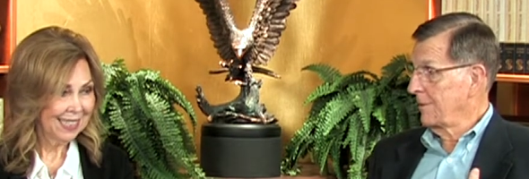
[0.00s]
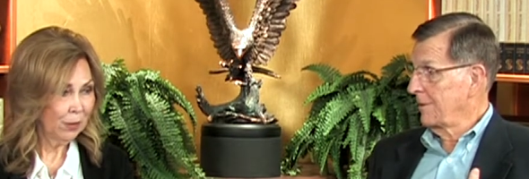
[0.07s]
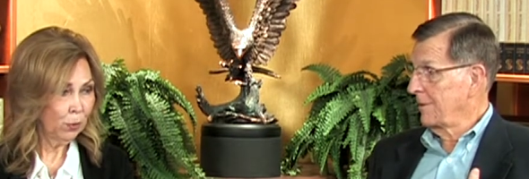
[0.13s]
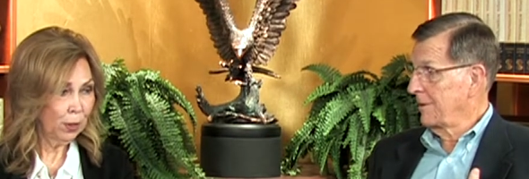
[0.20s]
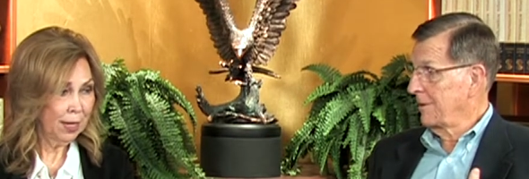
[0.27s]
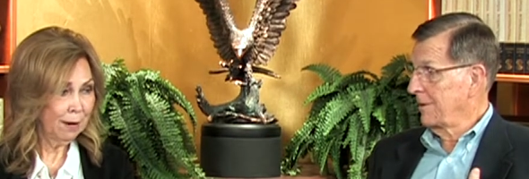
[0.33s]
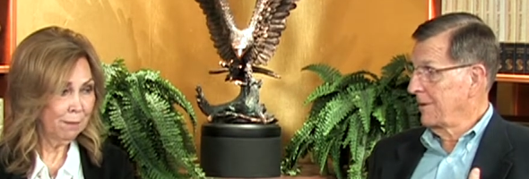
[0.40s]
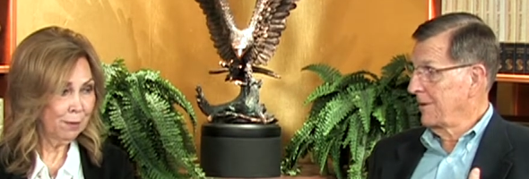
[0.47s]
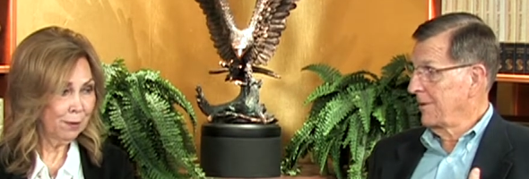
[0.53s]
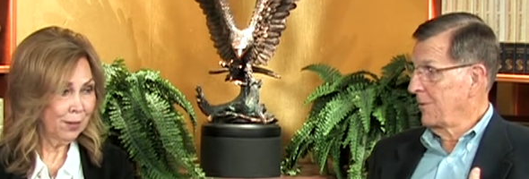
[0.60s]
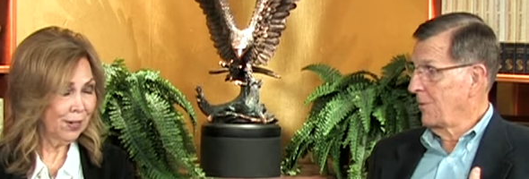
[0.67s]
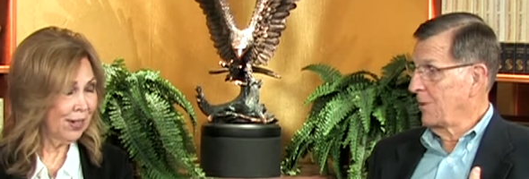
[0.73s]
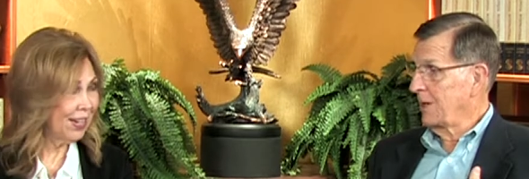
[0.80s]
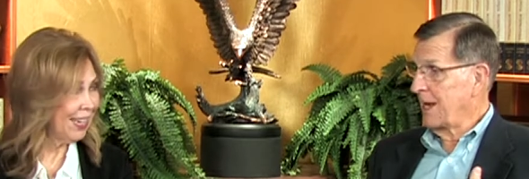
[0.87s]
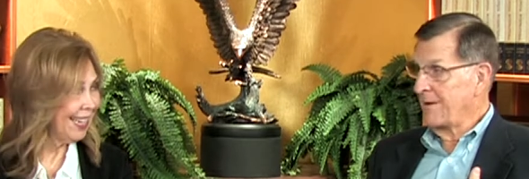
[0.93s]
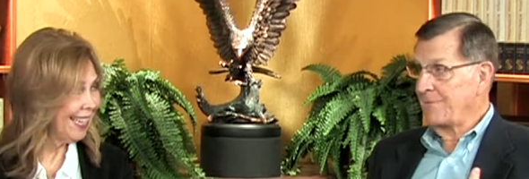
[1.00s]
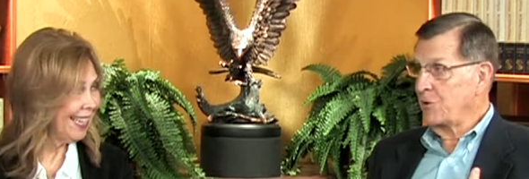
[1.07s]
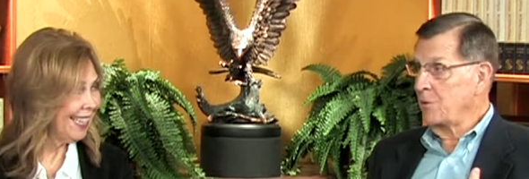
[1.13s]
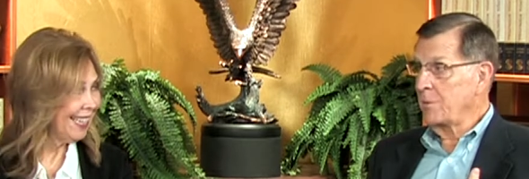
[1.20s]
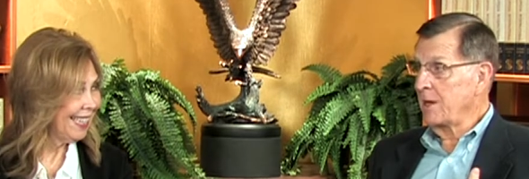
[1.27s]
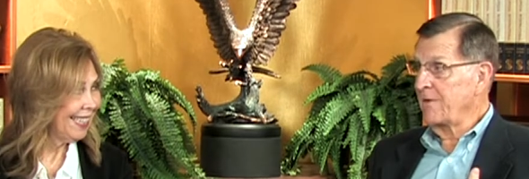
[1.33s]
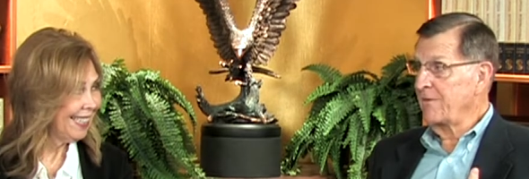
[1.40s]
Speaker 1: Whatever. Whatever
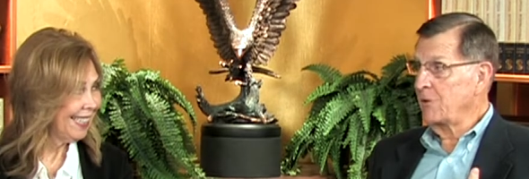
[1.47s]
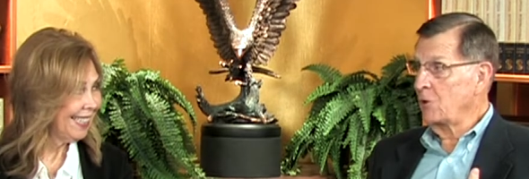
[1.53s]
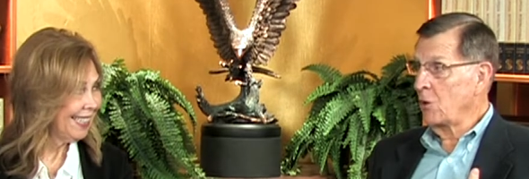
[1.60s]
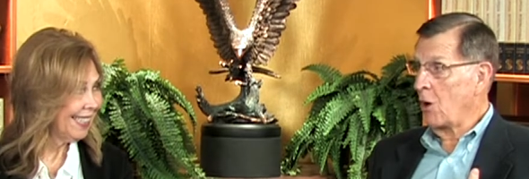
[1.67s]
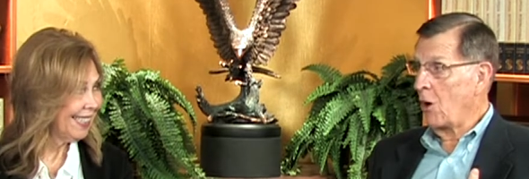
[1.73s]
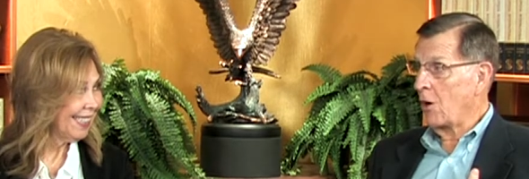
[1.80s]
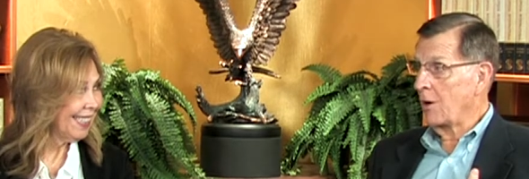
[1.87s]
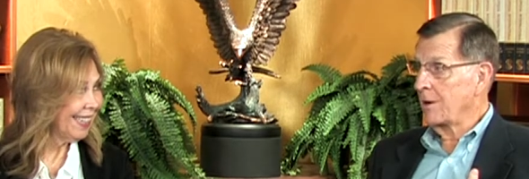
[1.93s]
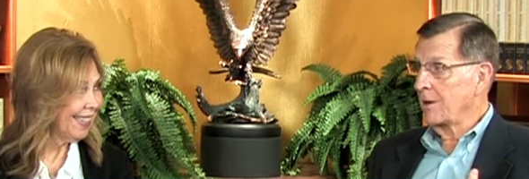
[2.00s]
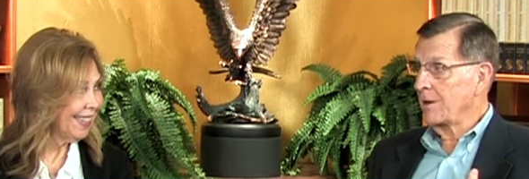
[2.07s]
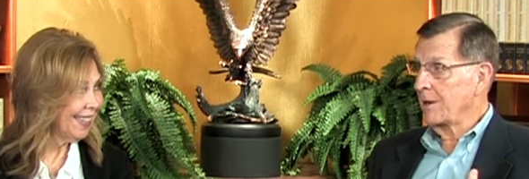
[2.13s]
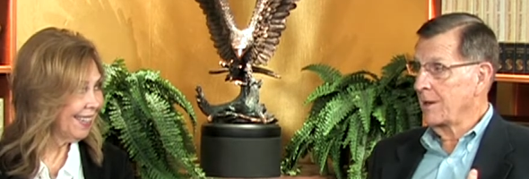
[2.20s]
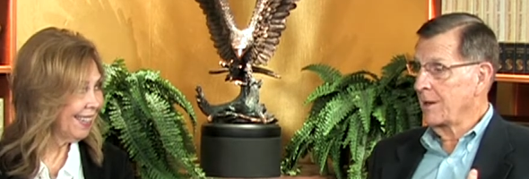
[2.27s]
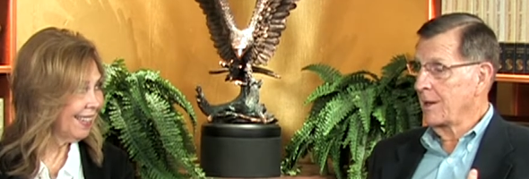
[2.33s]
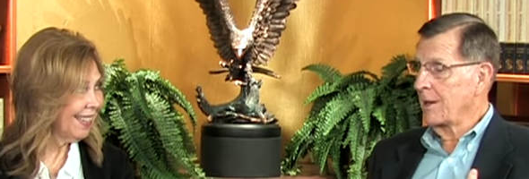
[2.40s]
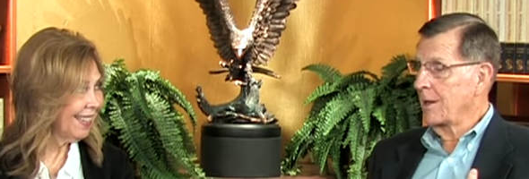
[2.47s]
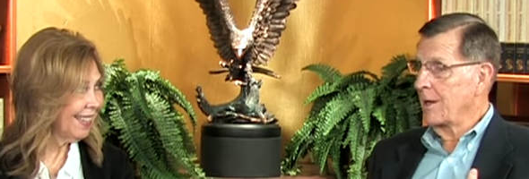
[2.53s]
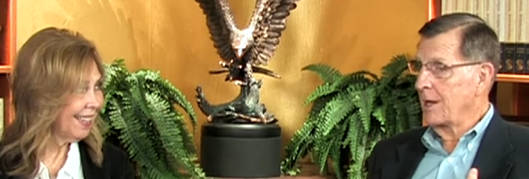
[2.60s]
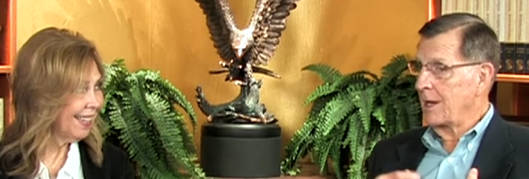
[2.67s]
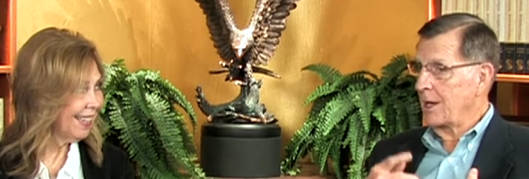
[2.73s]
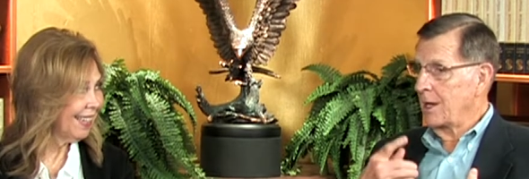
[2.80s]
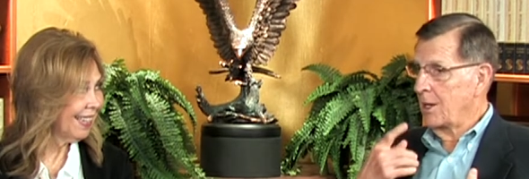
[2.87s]
you believe in your heart. Yeah.
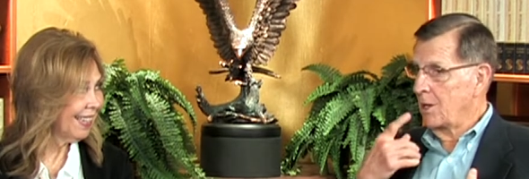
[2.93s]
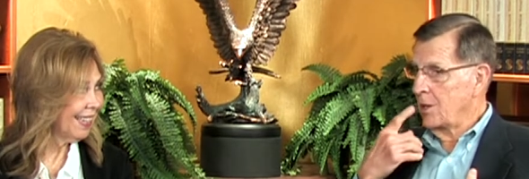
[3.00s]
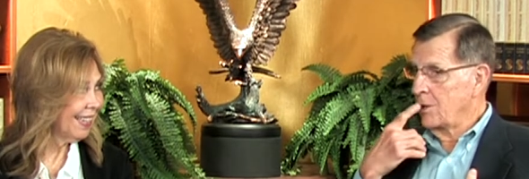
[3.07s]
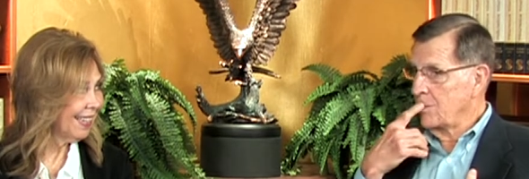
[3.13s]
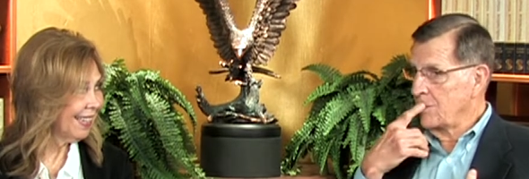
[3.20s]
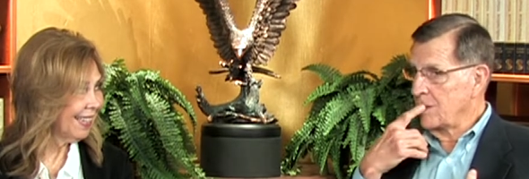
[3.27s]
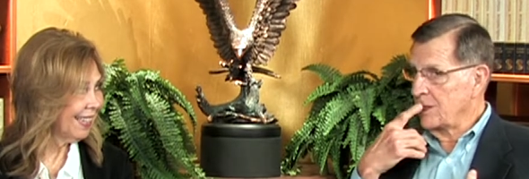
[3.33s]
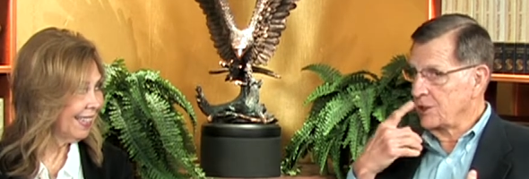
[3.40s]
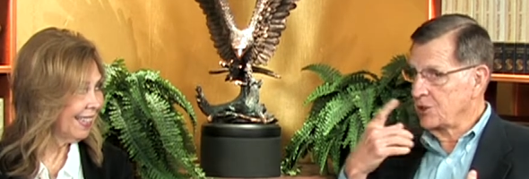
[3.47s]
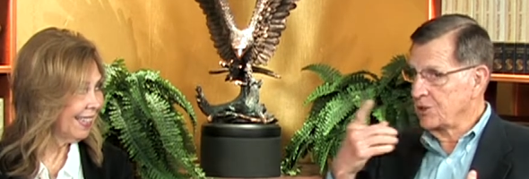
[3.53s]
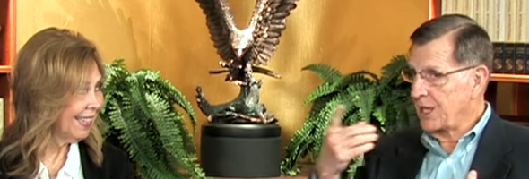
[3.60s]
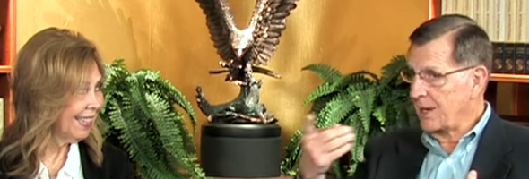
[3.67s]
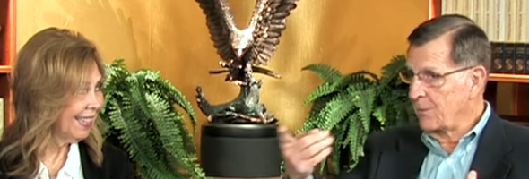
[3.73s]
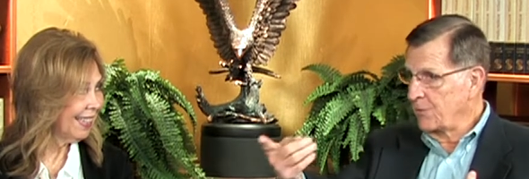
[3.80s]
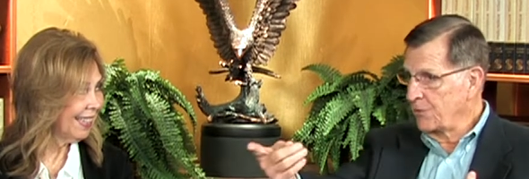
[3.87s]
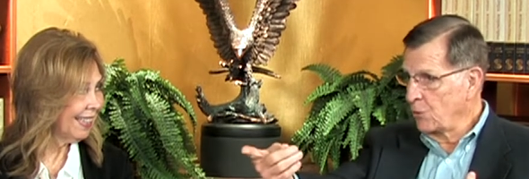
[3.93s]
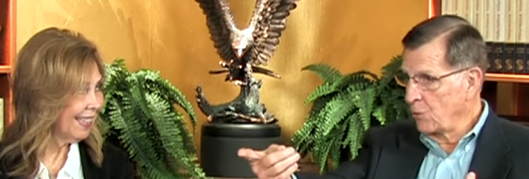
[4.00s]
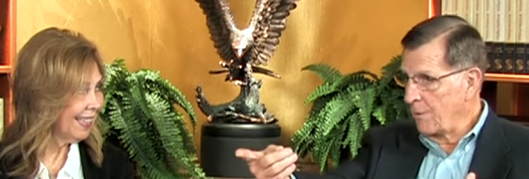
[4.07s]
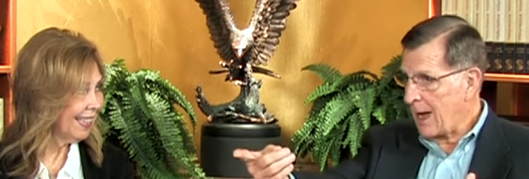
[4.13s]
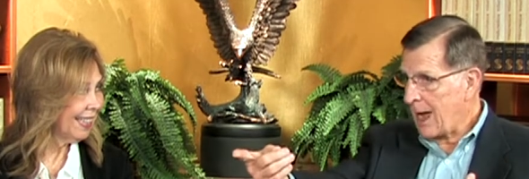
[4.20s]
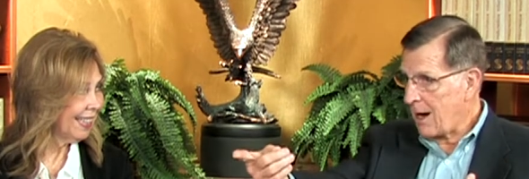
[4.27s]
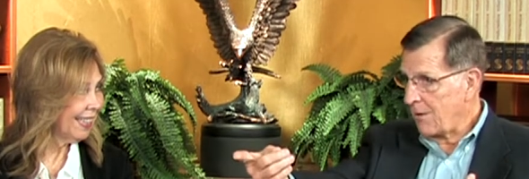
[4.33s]
And say with
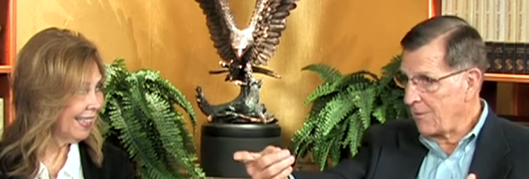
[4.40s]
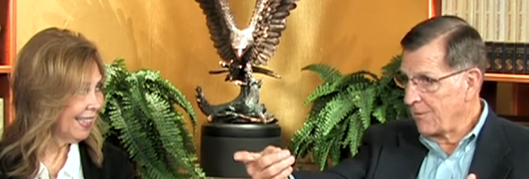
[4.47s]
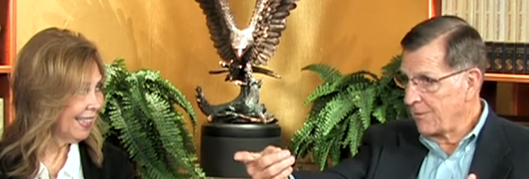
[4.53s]
your mouth